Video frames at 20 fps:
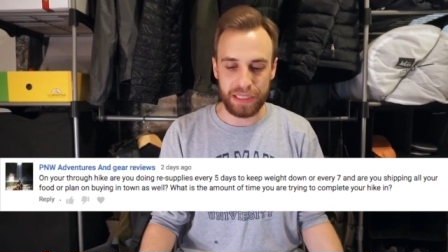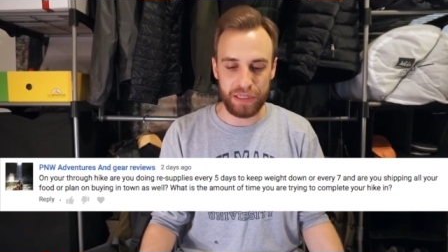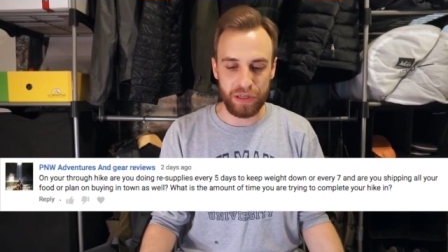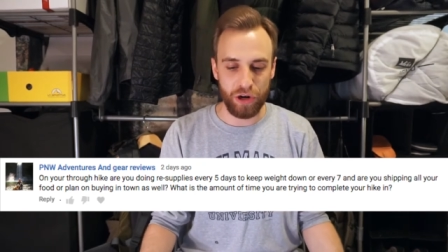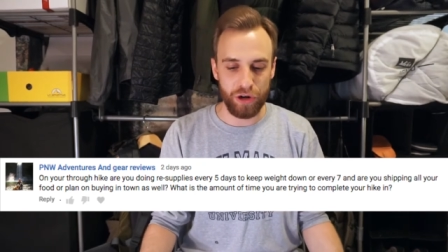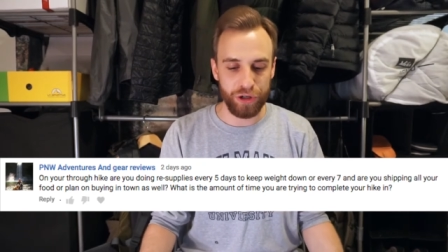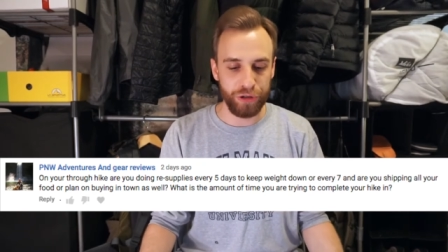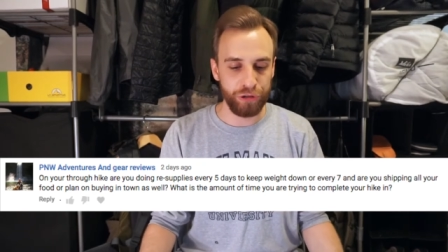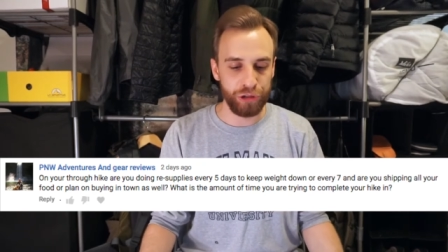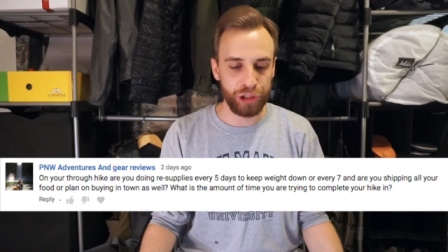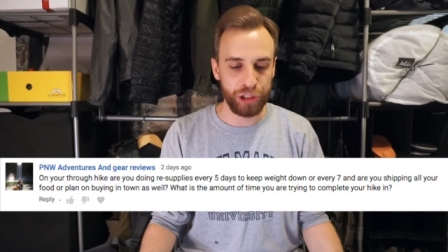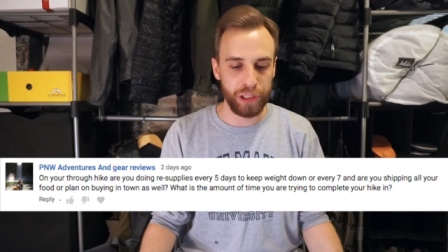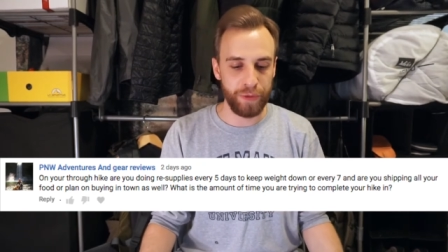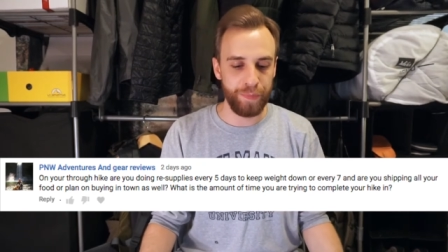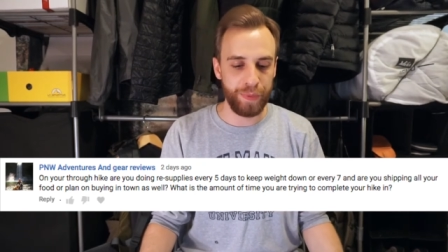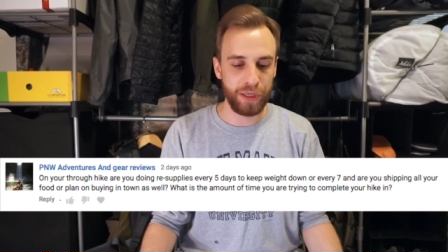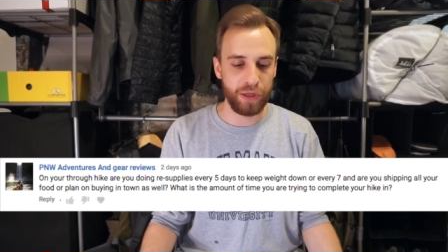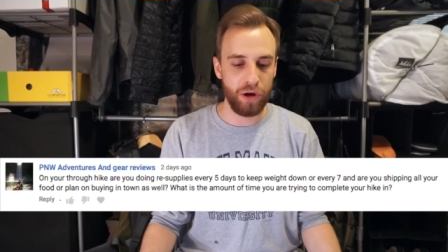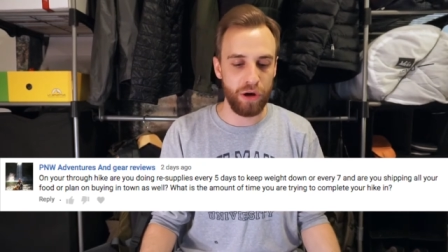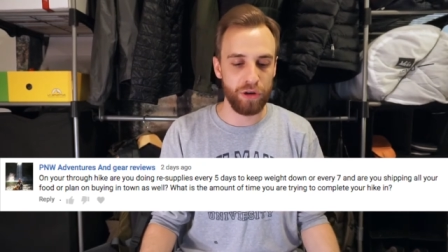And are you
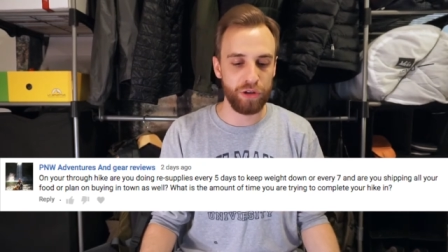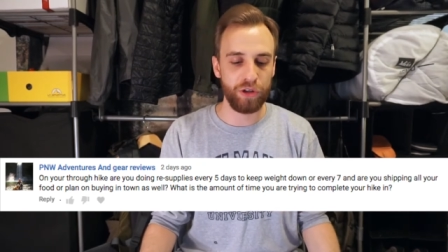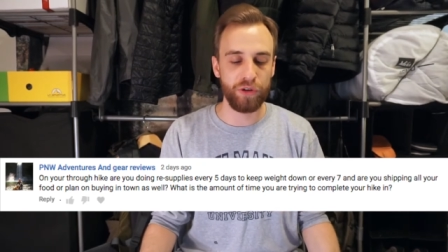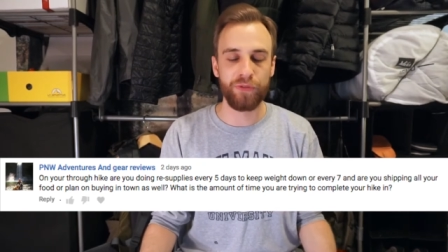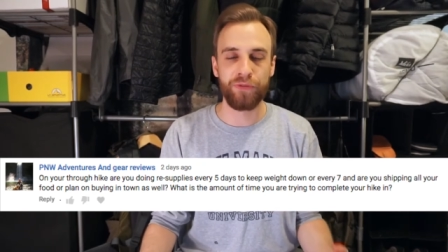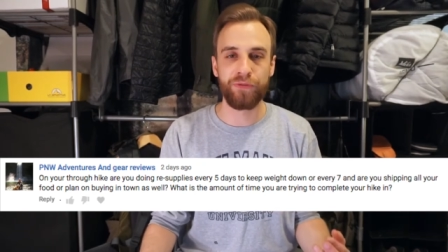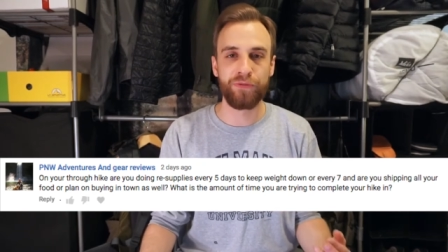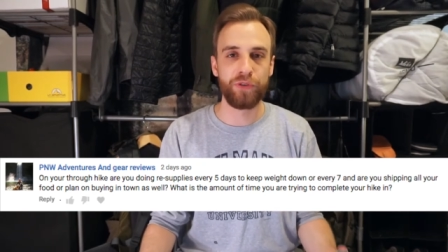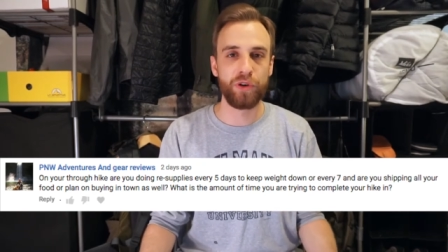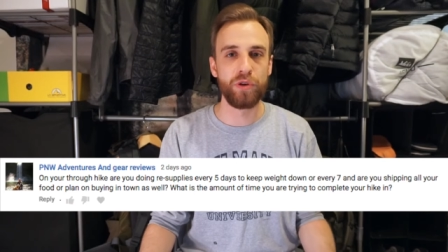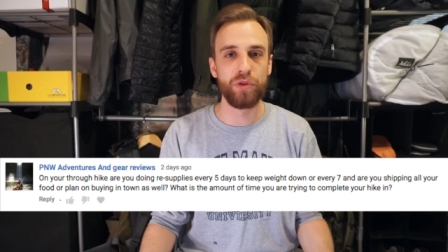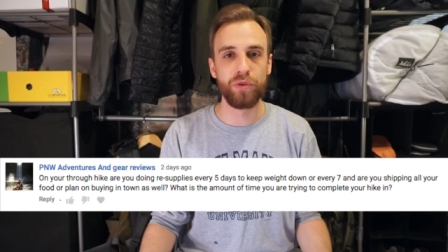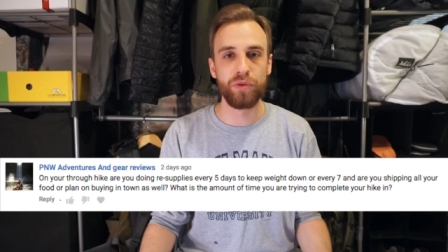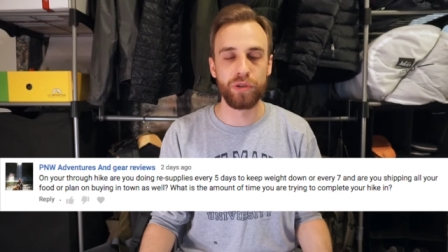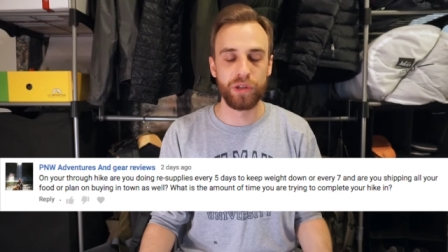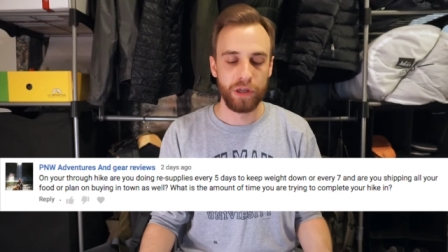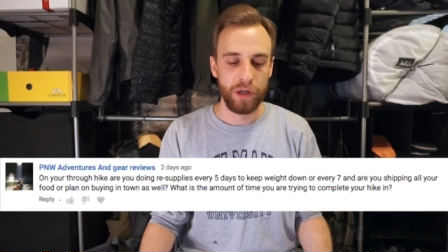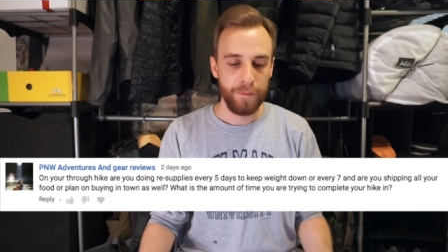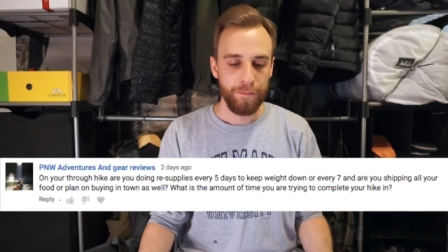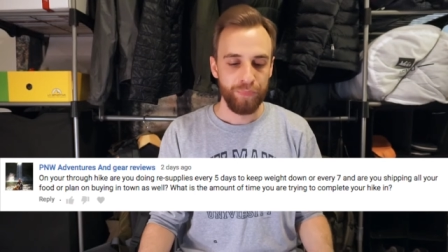shipping all your
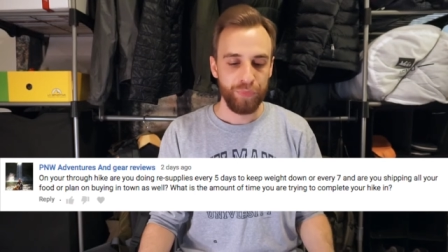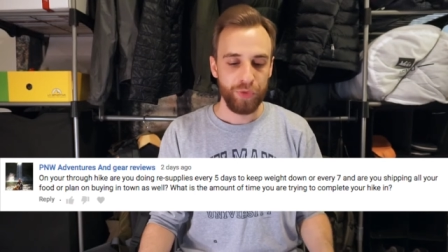food